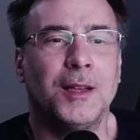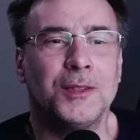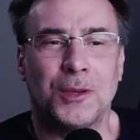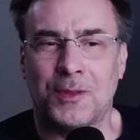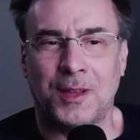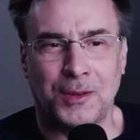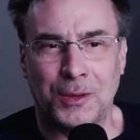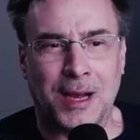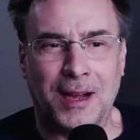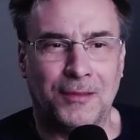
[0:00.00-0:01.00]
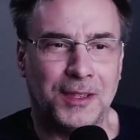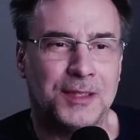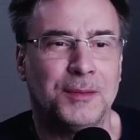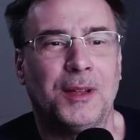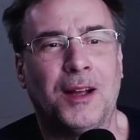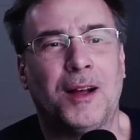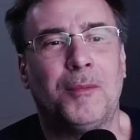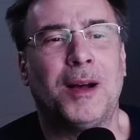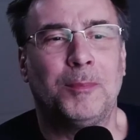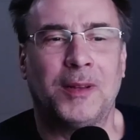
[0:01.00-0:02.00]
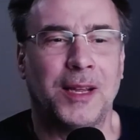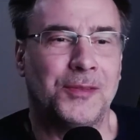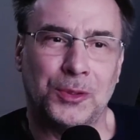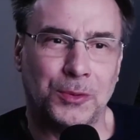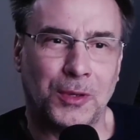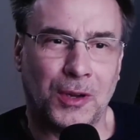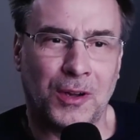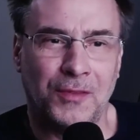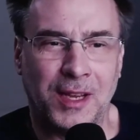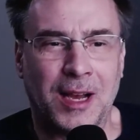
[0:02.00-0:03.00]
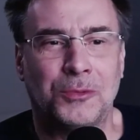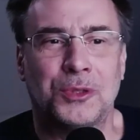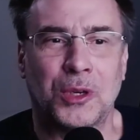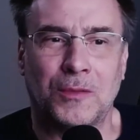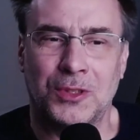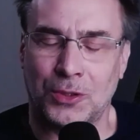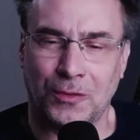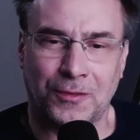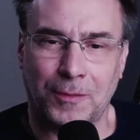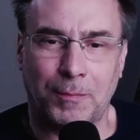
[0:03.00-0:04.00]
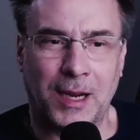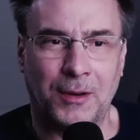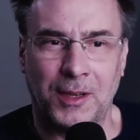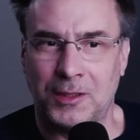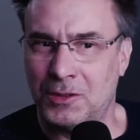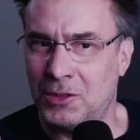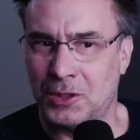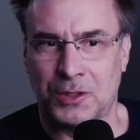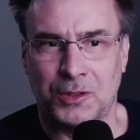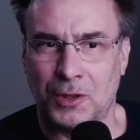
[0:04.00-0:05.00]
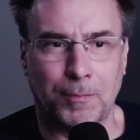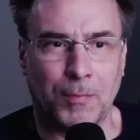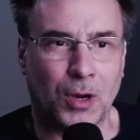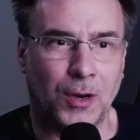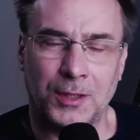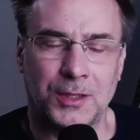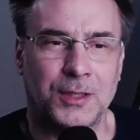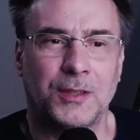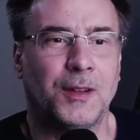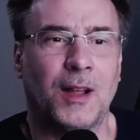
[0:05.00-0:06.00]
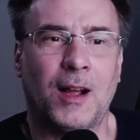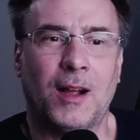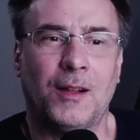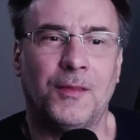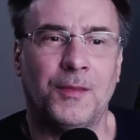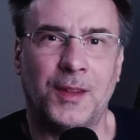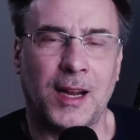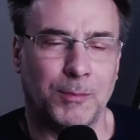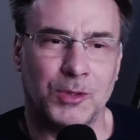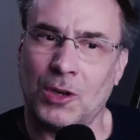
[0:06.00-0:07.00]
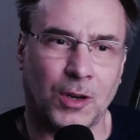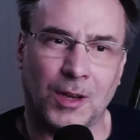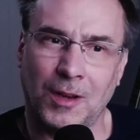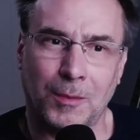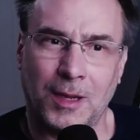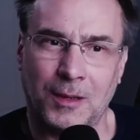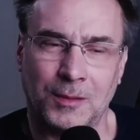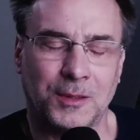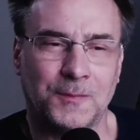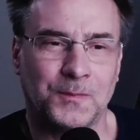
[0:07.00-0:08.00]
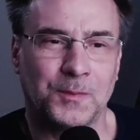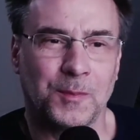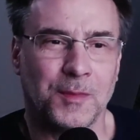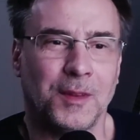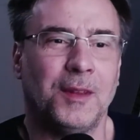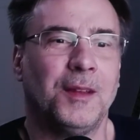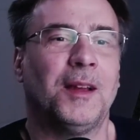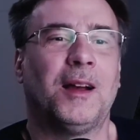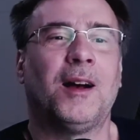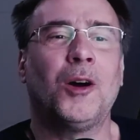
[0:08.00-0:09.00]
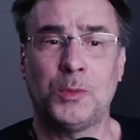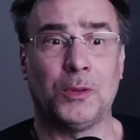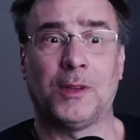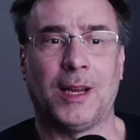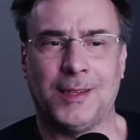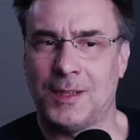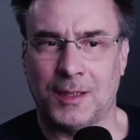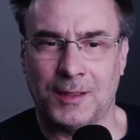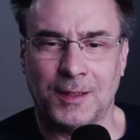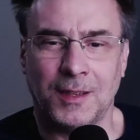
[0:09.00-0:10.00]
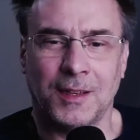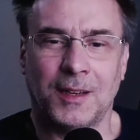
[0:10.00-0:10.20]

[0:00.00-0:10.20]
So there you have it. My playthrough of the outro of Song for Barry, just the bars that I'm talking about. I hope you liked it.